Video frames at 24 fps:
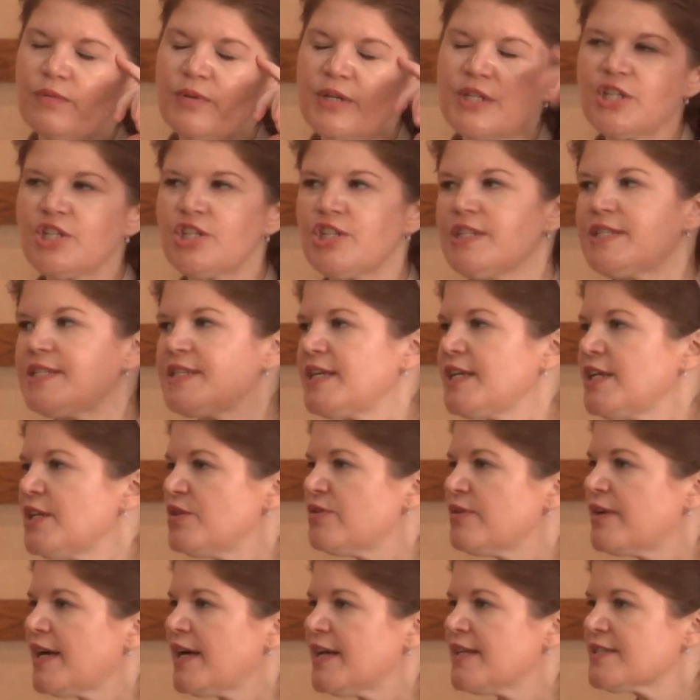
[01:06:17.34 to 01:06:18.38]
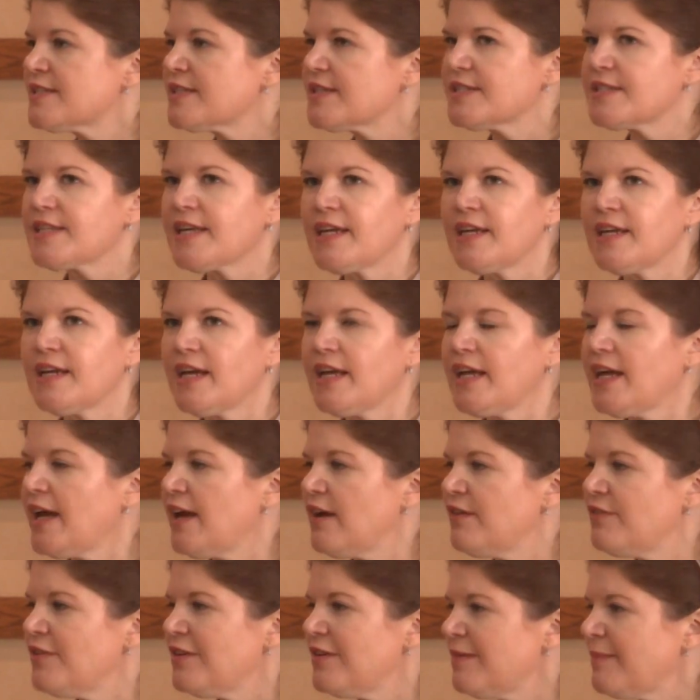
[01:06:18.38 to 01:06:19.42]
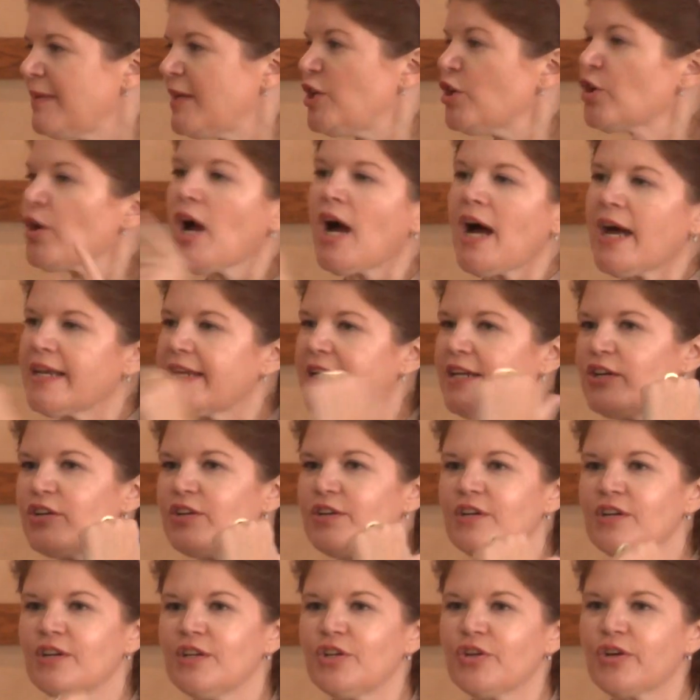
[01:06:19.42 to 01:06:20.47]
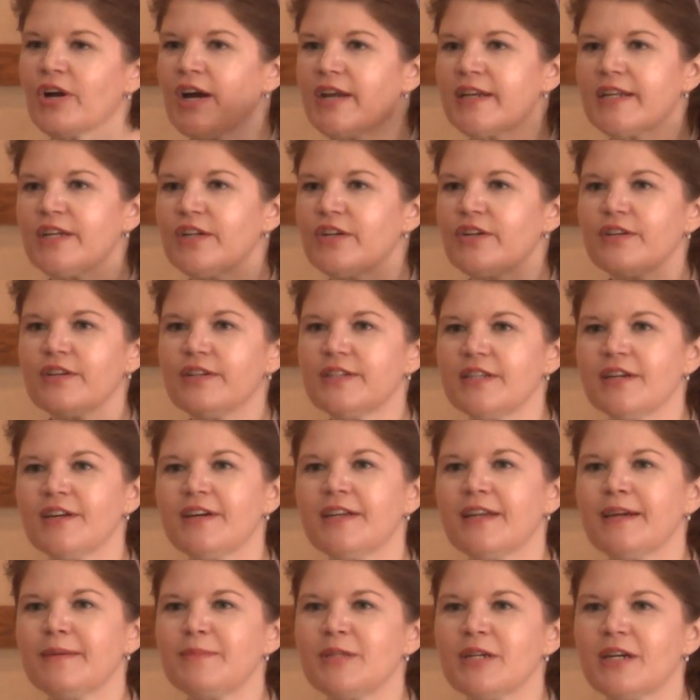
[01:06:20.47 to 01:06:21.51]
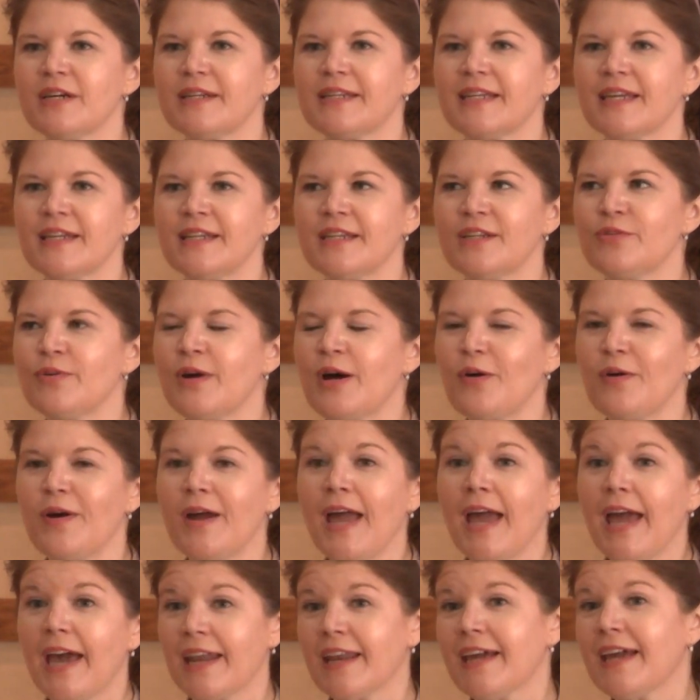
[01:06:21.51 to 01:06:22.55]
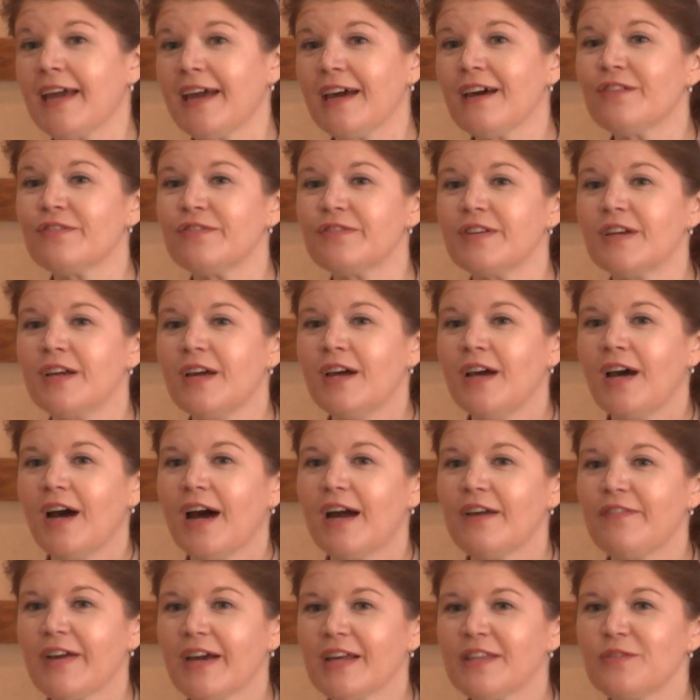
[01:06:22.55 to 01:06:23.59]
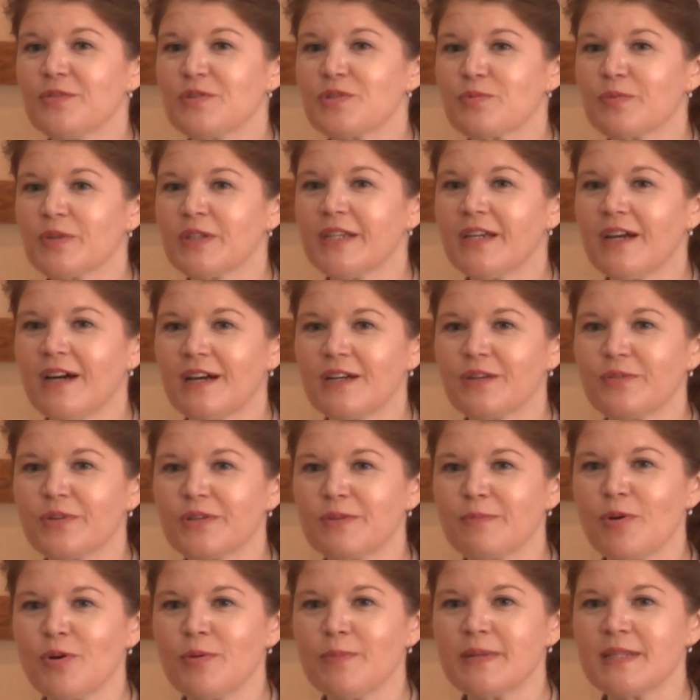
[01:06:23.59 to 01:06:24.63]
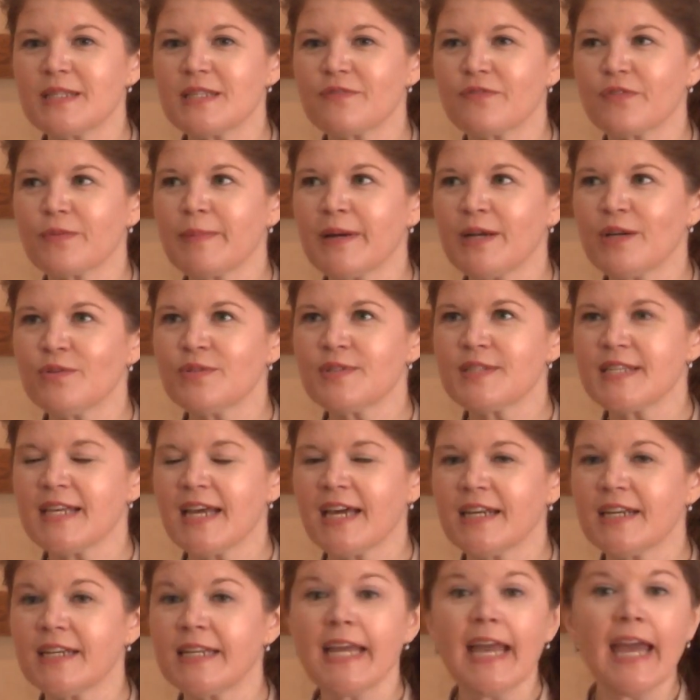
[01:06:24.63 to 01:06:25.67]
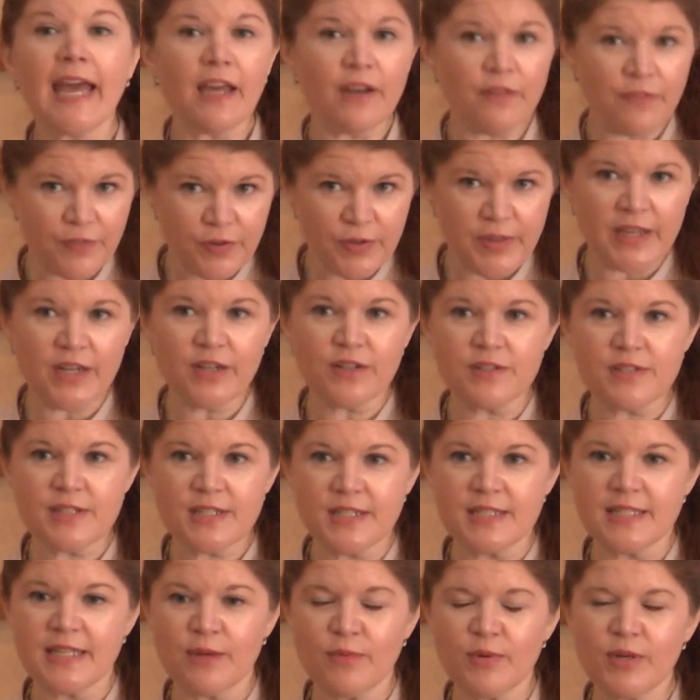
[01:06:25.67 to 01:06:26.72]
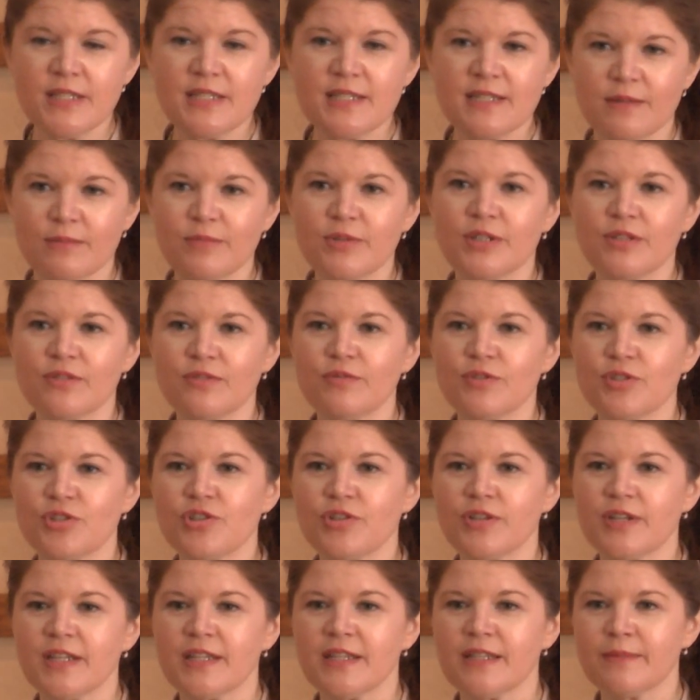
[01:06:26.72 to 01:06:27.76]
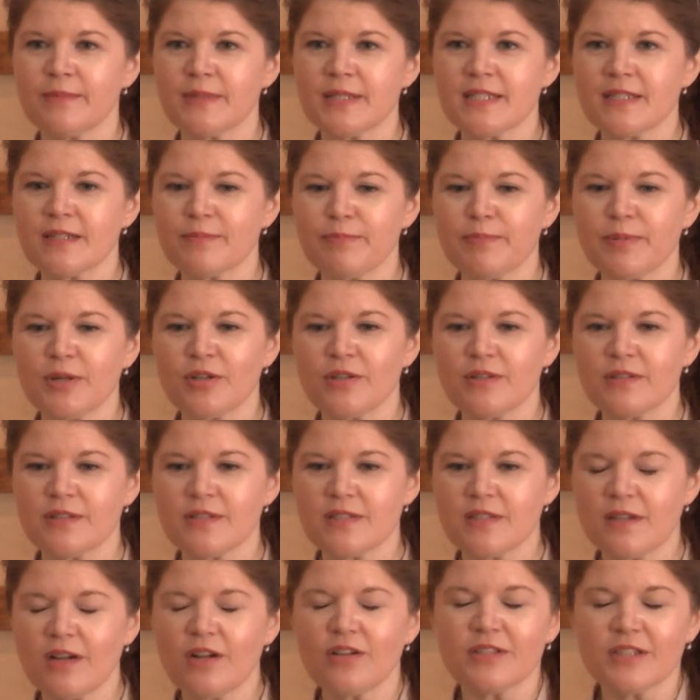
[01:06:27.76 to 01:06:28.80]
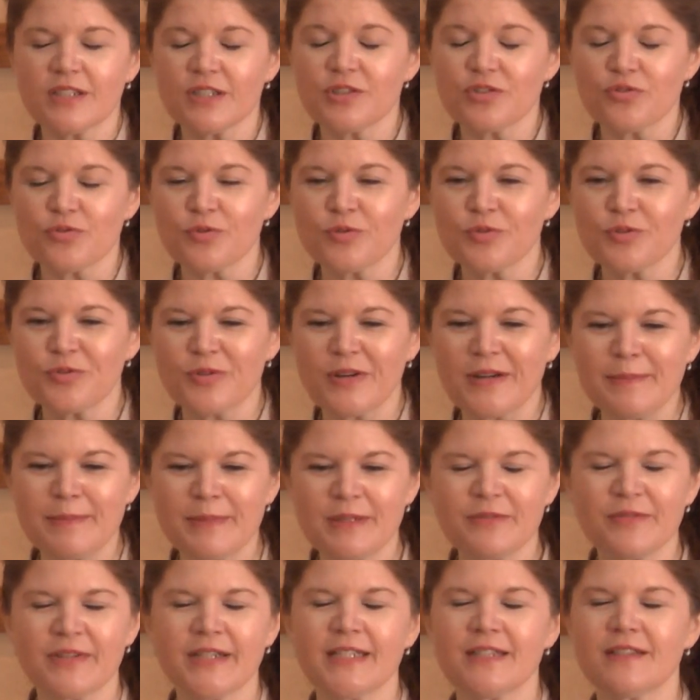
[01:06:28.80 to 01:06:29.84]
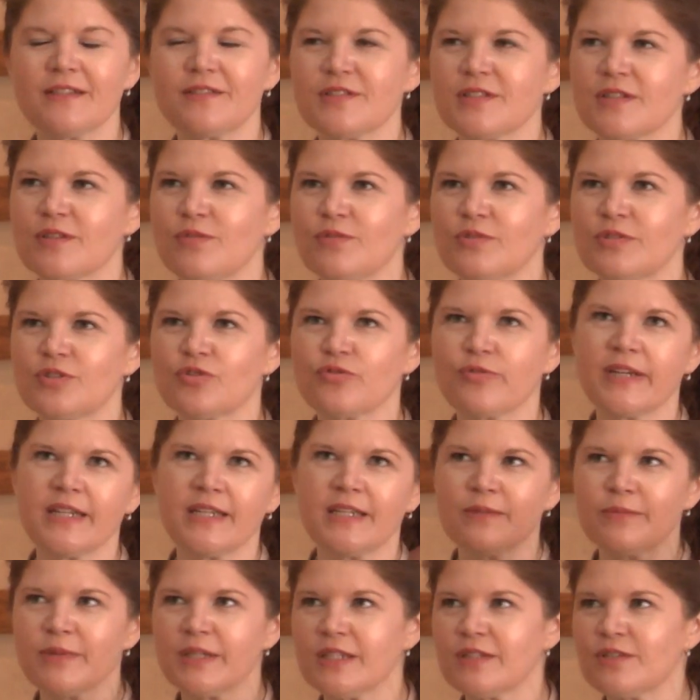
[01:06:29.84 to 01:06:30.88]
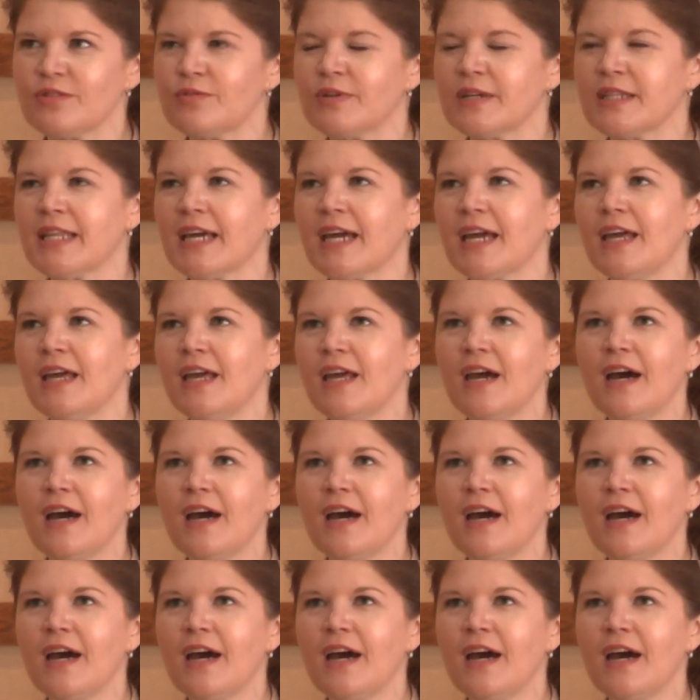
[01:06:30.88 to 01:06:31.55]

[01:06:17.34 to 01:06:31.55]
what is she saying, you guys? Because I, I have a, like, you're out of here, you're out of here, I'm done, I'm done, get you out. And I have. I've had those really awkward moments for my own sanity and for theirs, because they want someone who will shut on them. It's part, it's called control drama, right? There's all the training you can do on that.